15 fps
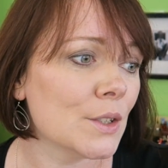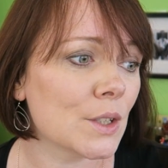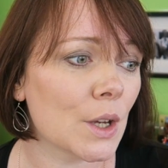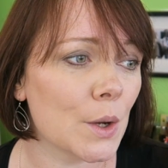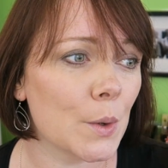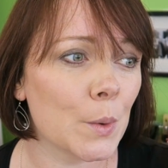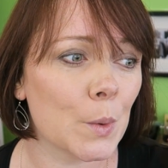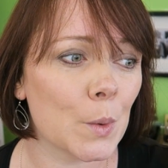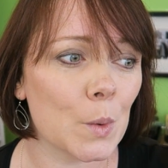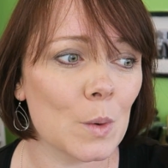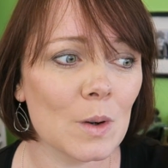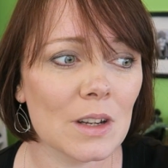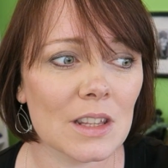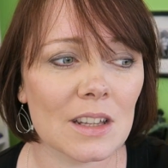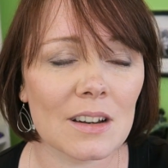So
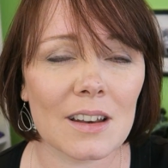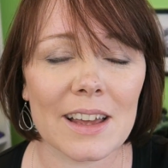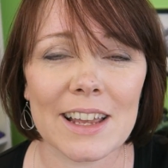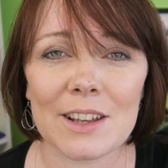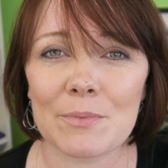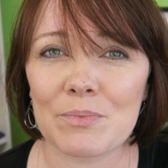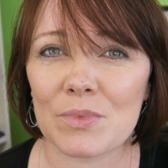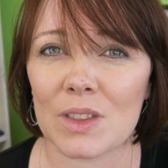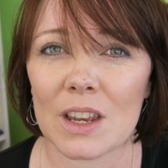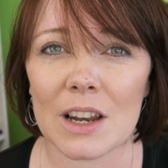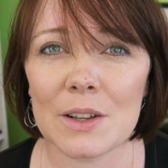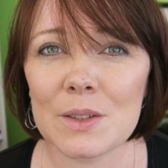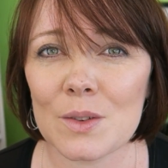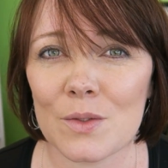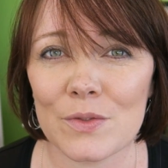all of the like
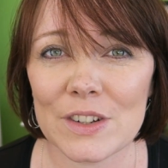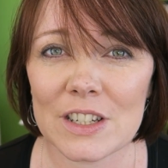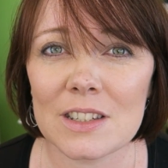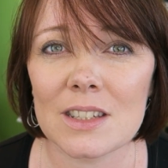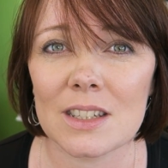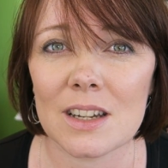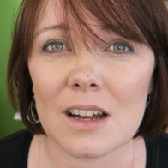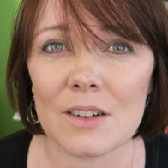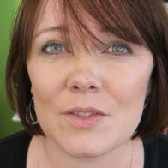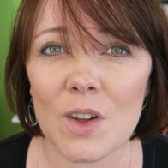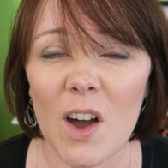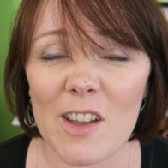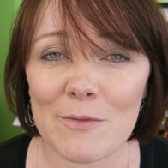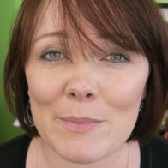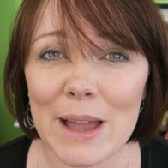loads of revision stuff
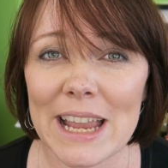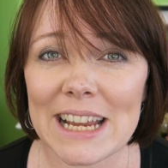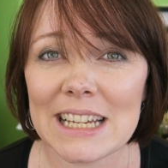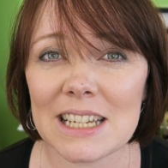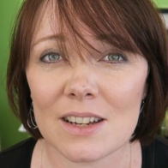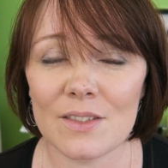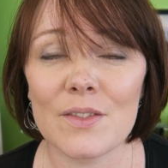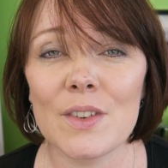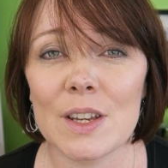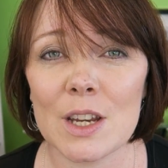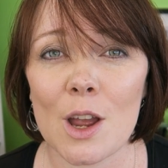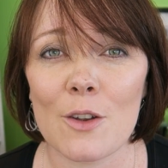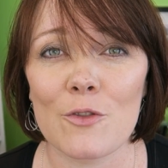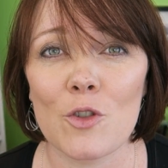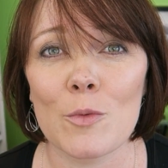that I've made in
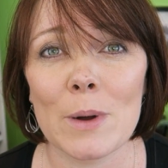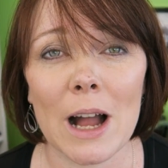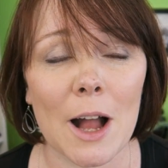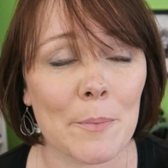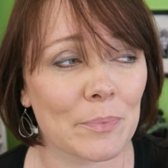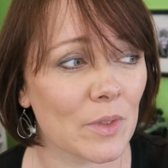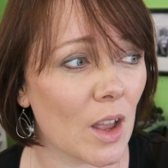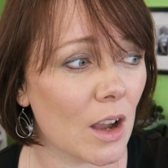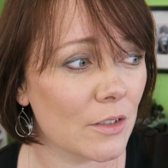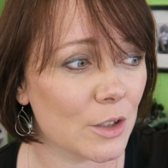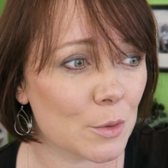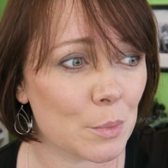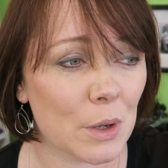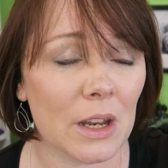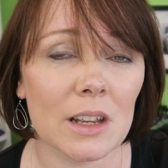video format, I
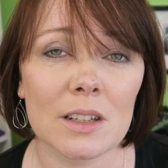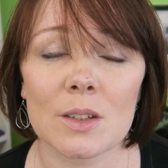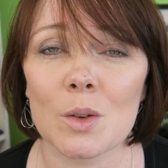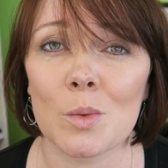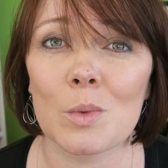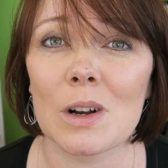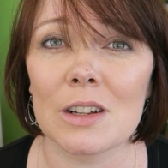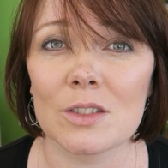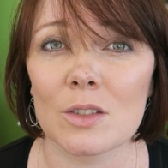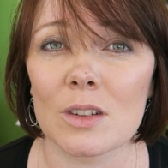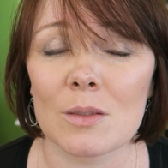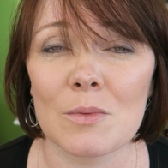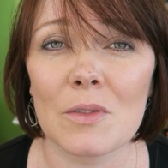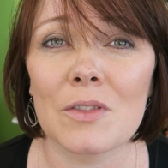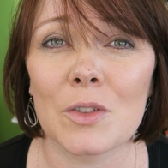would just put it into a Word
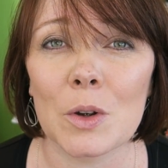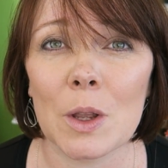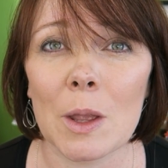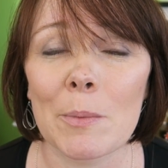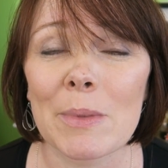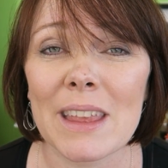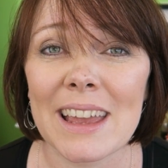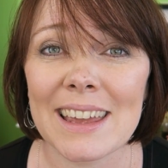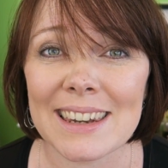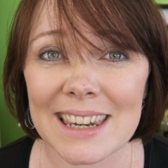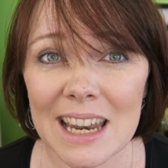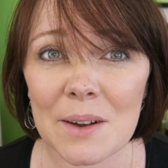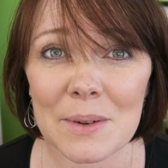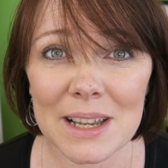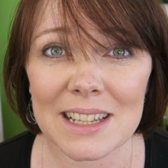document for you.
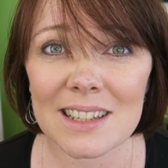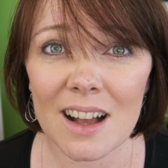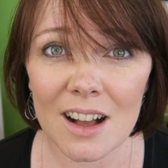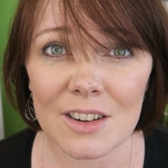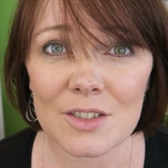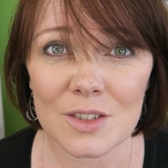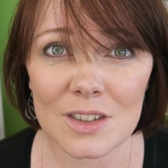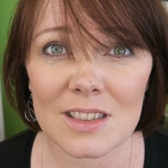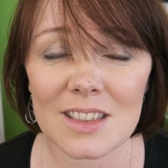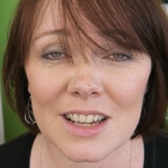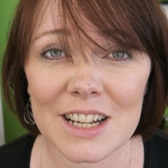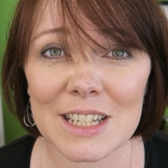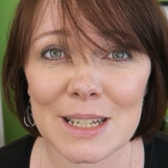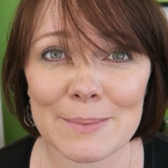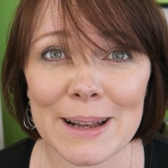Now it is
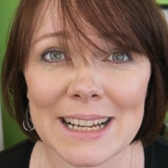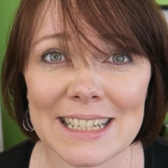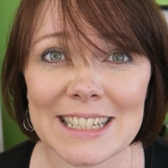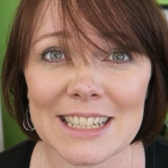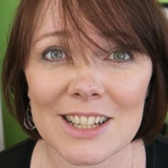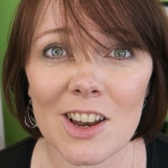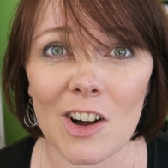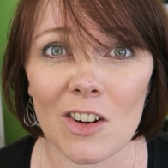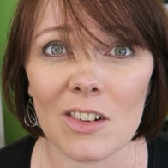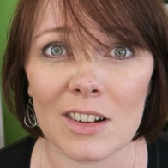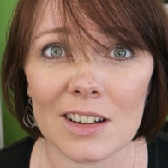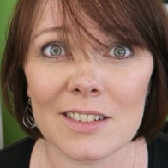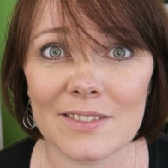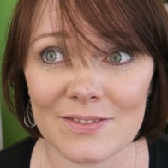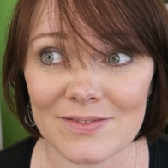130 pages
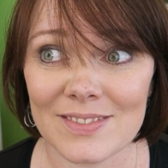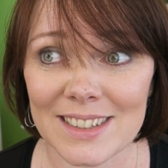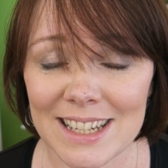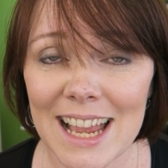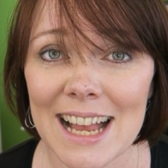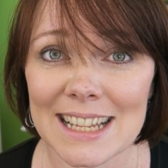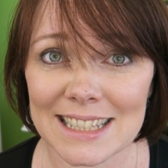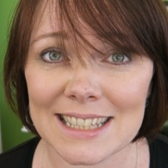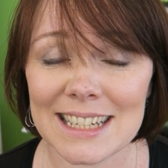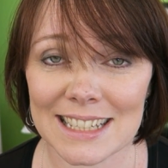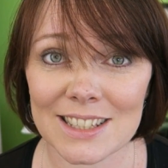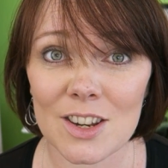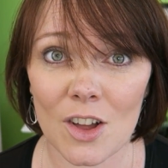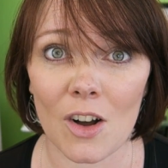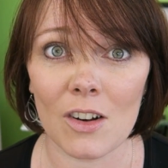long yes,
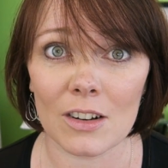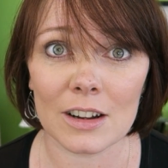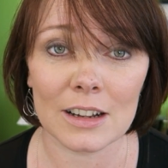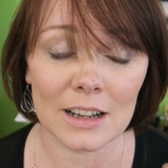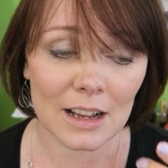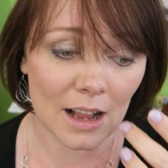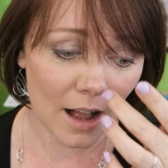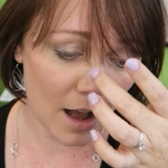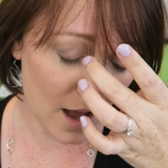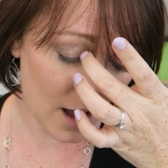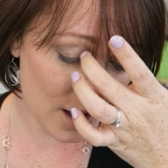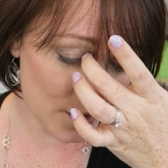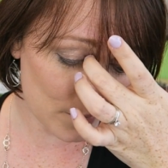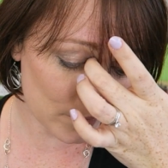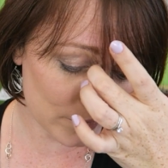it's long,
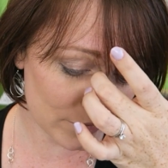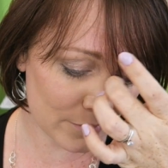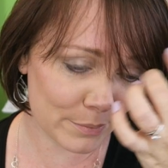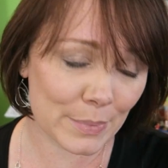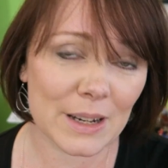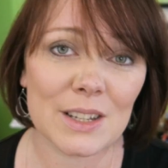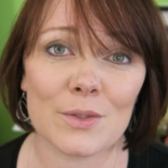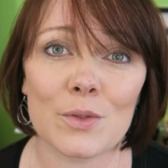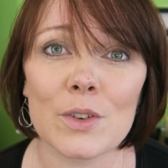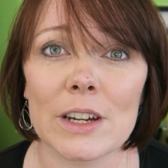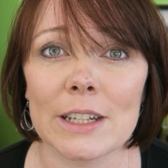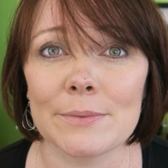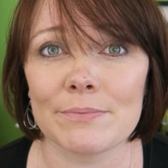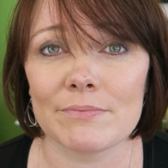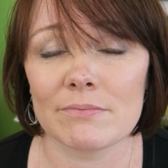um, but it's
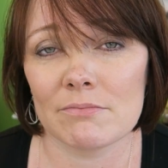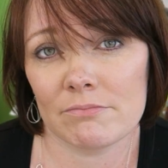free.